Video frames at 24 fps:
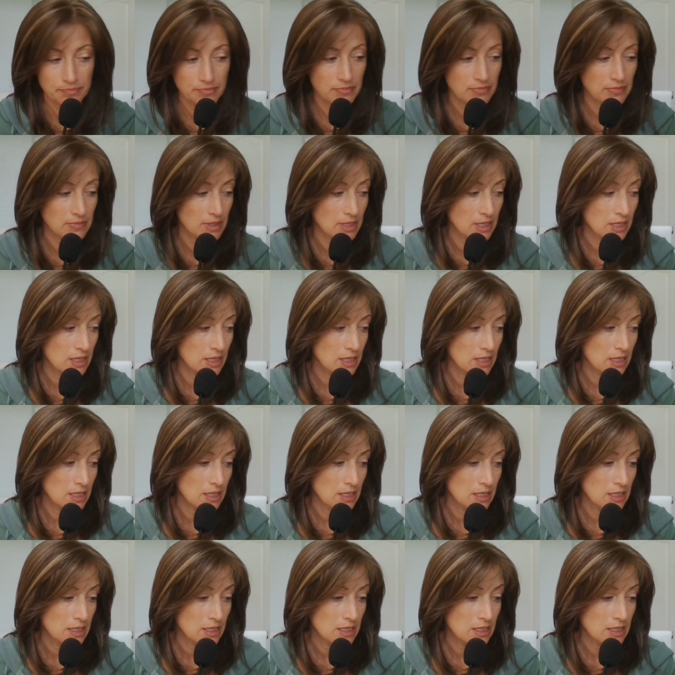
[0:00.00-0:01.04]

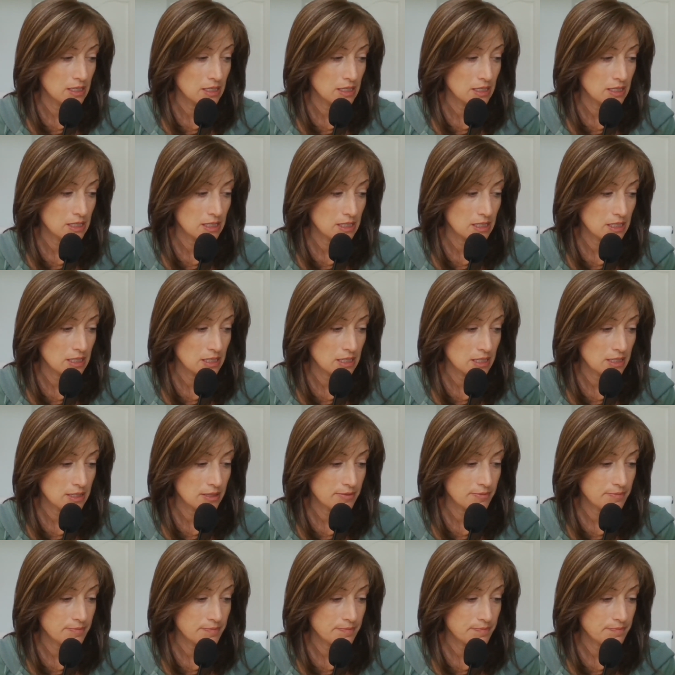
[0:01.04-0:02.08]

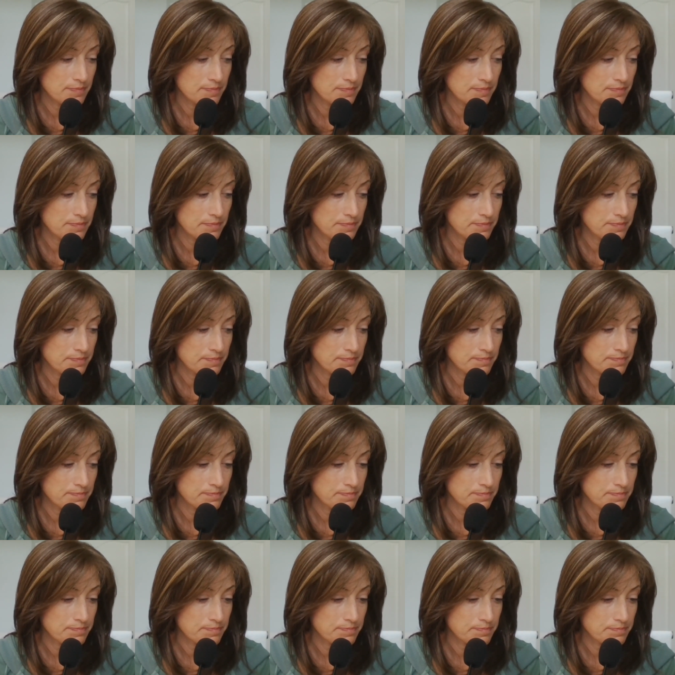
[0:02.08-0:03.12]

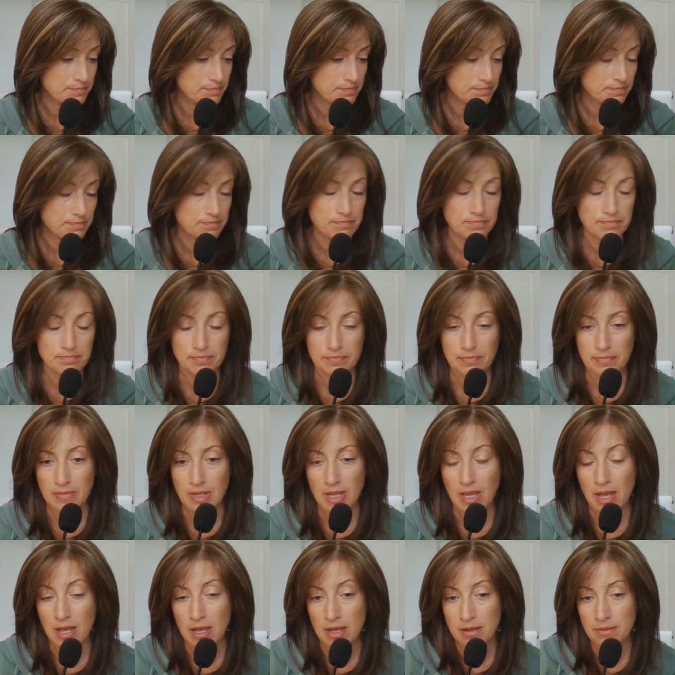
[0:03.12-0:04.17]

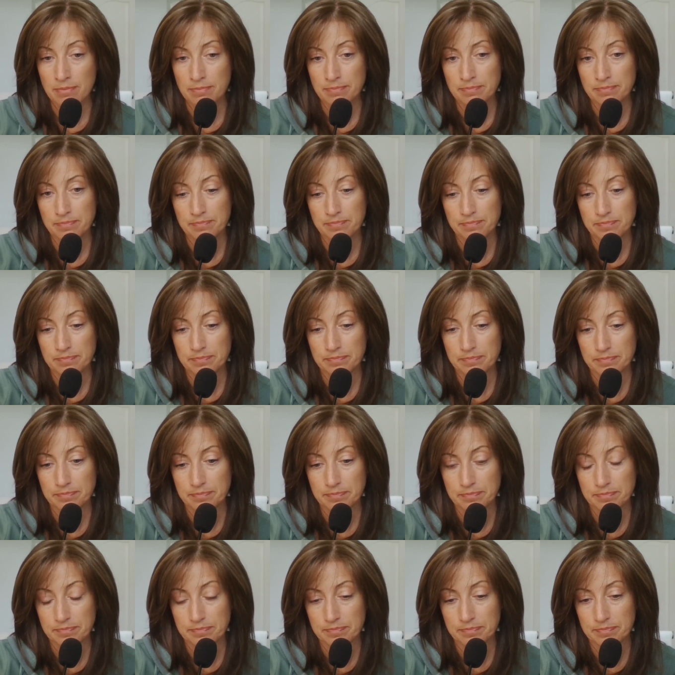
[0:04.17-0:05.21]

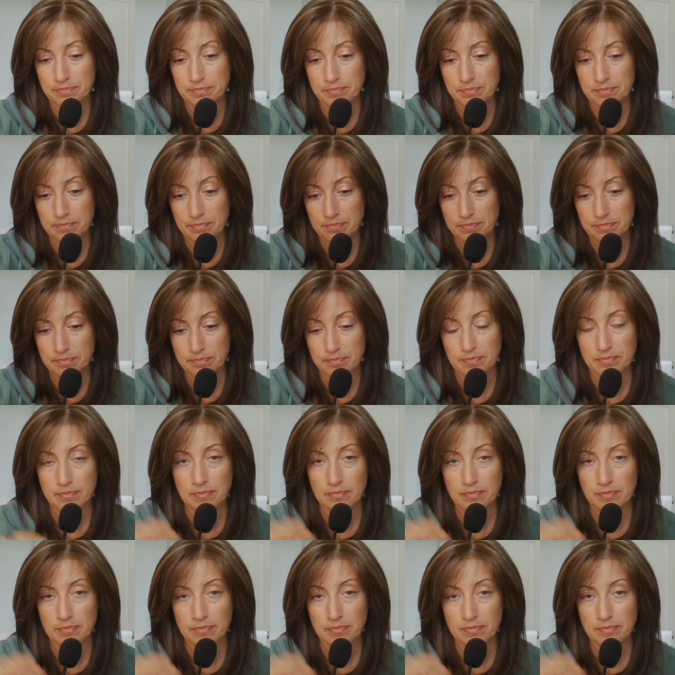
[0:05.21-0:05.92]
(silence)